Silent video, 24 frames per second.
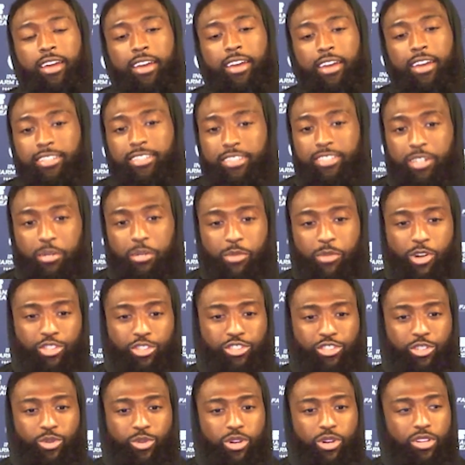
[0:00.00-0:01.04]
it's an emotional
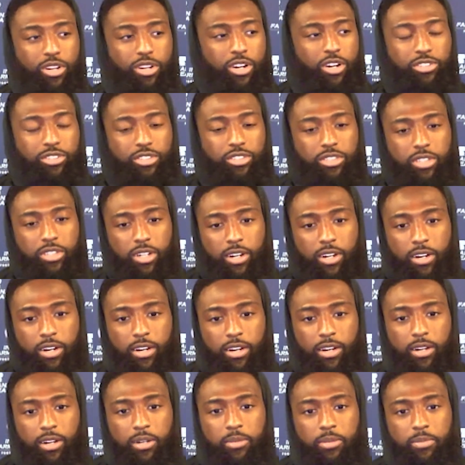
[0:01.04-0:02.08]
roller coaster.
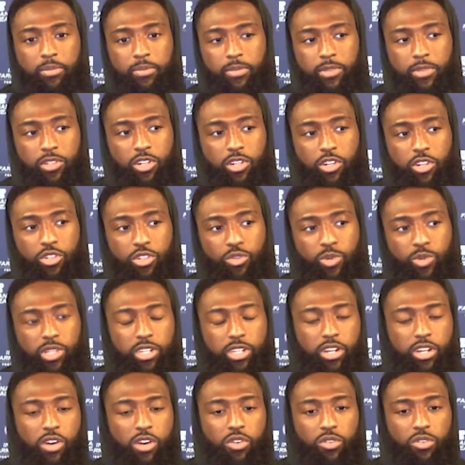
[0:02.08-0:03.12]
Um, you know, you really
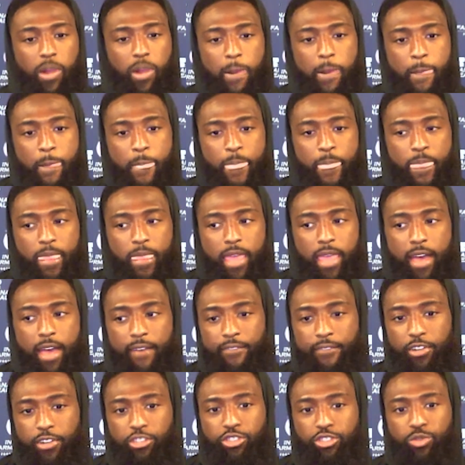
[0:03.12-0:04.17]
don't. At
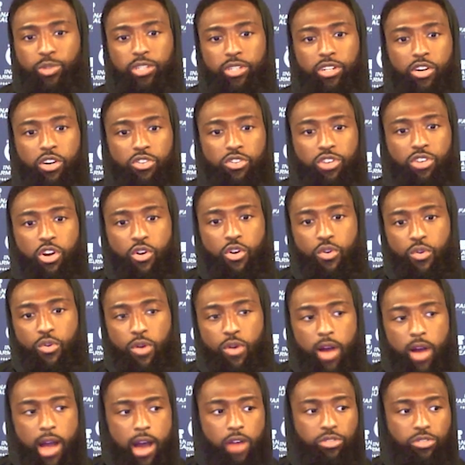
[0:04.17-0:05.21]
first, you really don't know
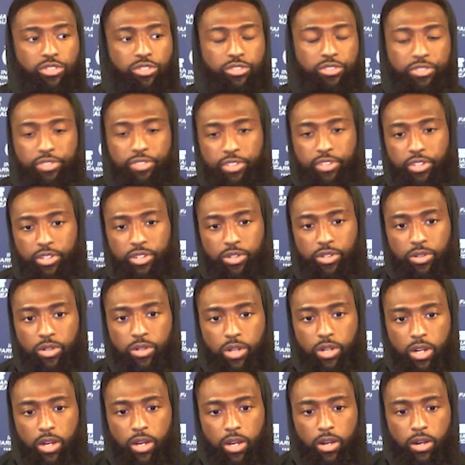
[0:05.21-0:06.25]
how to feel.
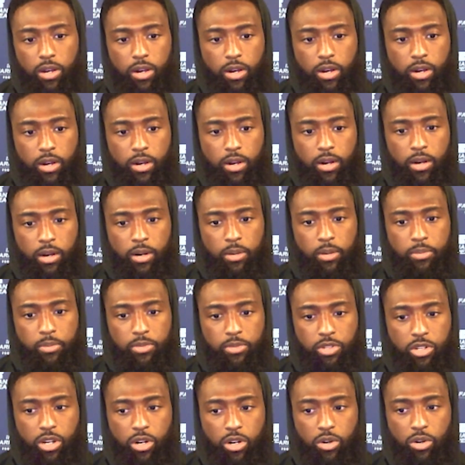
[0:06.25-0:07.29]
Um, you
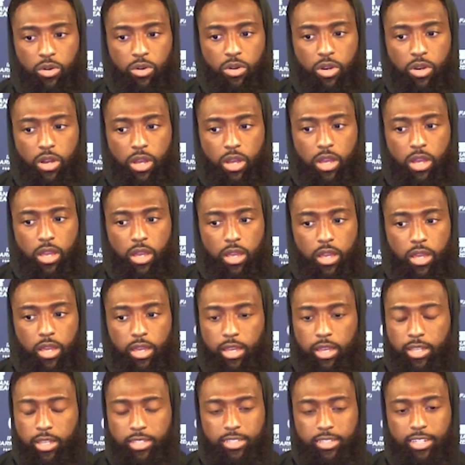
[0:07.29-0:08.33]
know,
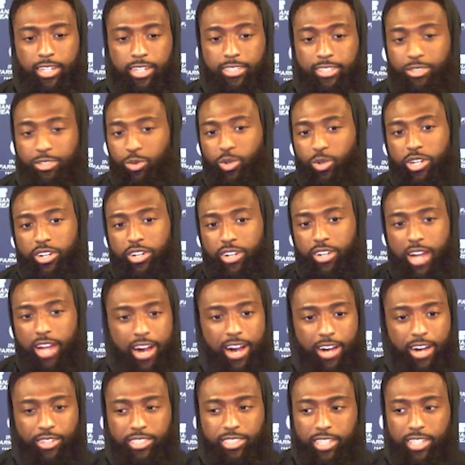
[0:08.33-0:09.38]
it's it's weird. I,
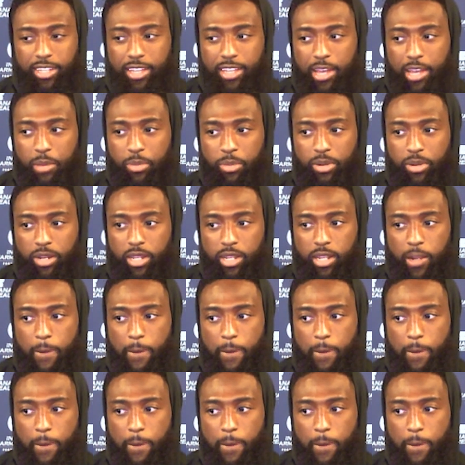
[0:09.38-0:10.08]
I'll say that, but